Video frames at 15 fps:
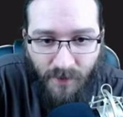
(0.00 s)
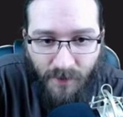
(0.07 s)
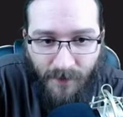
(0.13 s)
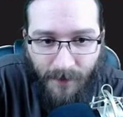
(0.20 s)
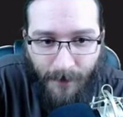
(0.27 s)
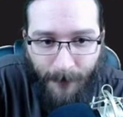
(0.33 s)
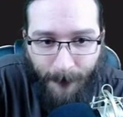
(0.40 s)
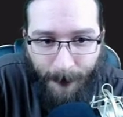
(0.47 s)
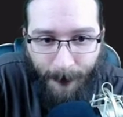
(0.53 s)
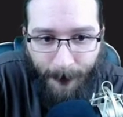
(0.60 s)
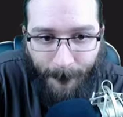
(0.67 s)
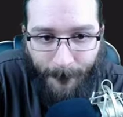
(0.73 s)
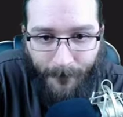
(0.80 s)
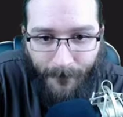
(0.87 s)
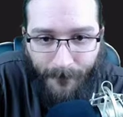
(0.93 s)
I
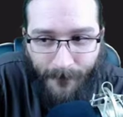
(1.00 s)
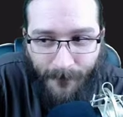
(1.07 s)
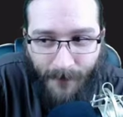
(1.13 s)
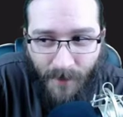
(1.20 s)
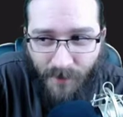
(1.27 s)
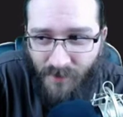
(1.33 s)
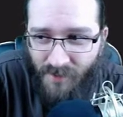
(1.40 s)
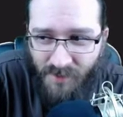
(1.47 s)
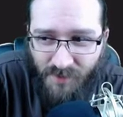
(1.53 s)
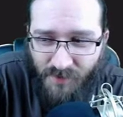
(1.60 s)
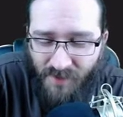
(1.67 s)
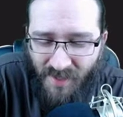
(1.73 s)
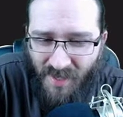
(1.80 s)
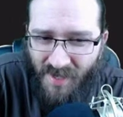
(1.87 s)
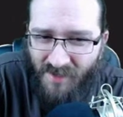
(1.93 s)
don't need to do
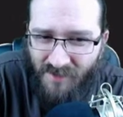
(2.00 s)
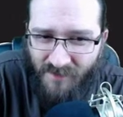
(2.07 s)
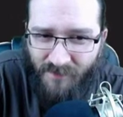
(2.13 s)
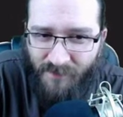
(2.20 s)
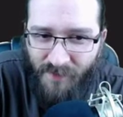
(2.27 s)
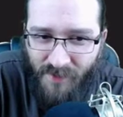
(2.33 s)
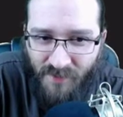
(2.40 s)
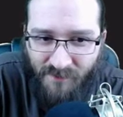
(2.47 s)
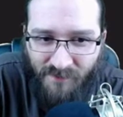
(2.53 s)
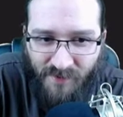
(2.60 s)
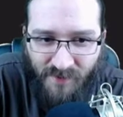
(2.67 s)
it yet, but